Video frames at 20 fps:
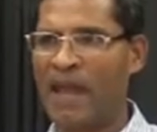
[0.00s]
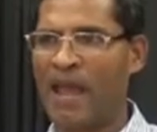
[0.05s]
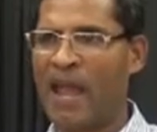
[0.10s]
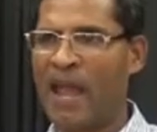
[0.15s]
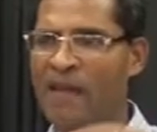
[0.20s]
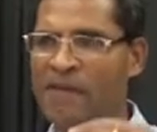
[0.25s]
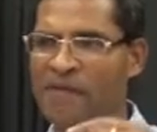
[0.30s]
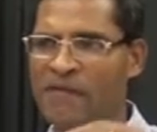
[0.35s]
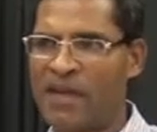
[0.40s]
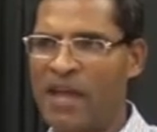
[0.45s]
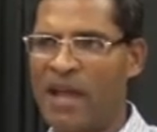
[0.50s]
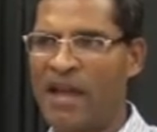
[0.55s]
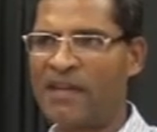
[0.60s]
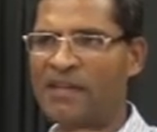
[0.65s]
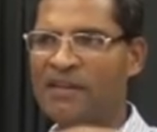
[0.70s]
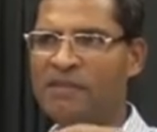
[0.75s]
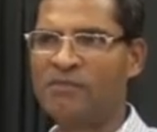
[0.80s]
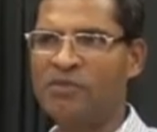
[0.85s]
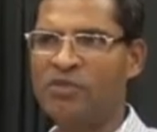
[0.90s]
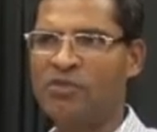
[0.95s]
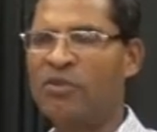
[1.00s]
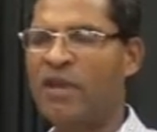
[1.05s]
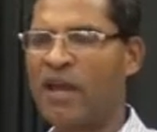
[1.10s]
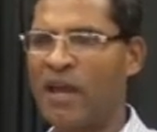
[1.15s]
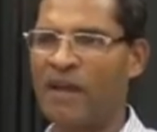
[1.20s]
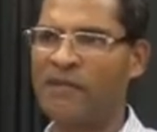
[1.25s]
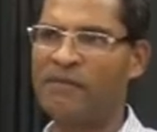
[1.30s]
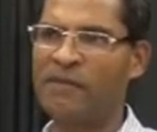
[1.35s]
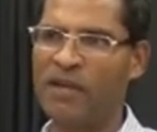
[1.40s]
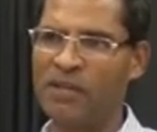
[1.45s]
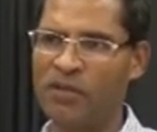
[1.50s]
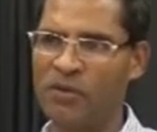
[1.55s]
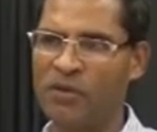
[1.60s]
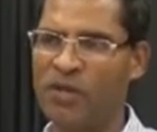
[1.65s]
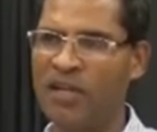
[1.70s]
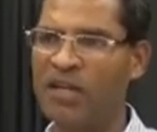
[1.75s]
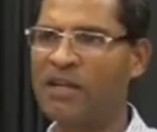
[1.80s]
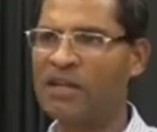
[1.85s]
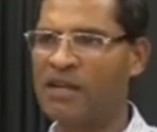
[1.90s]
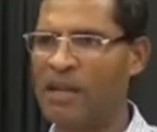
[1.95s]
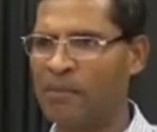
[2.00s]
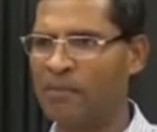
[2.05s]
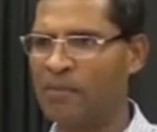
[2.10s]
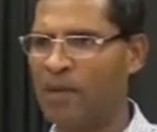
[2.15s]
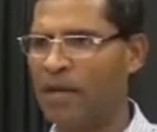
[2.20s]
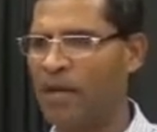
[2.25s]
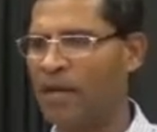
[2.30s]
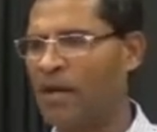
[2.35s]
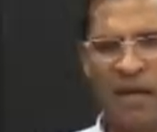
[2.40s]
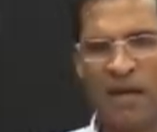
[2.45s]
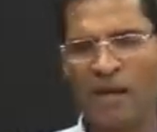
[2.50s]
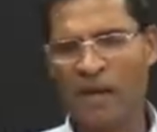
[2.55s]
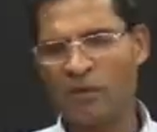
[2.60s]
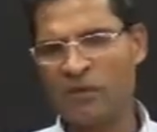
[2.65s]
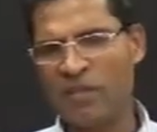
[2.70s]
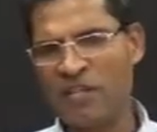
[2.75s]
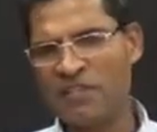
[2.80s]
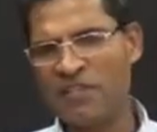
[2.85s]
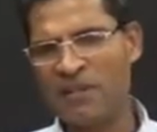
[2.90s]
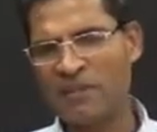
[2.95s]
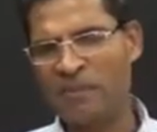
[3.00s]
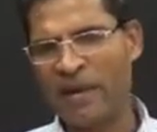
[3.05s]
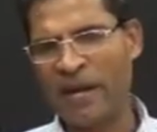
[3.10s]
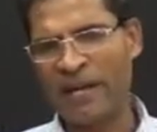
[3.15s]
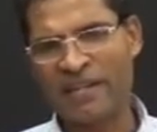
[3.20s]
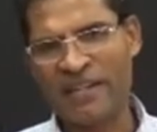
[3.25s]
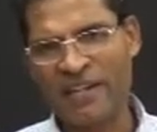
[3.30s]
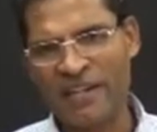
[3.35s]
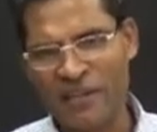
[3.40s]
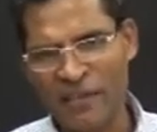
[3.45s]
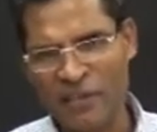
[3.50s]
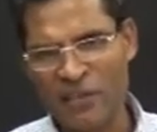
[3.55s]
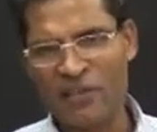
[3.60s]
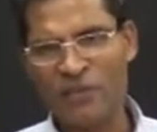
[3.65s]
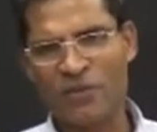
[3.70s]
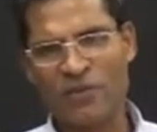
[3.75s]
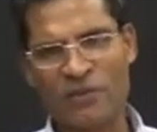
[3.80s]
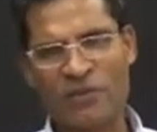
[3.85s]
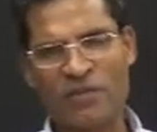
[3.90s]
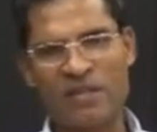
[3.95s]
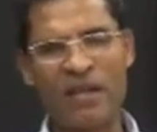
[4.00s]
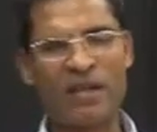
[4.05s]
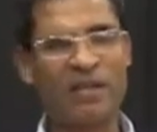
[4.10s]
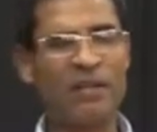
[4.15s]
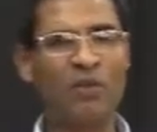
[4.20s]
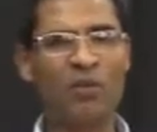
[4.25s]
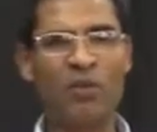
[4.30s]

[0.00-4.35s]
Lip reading: Every item should have a unique number. Now, these are practical issues that you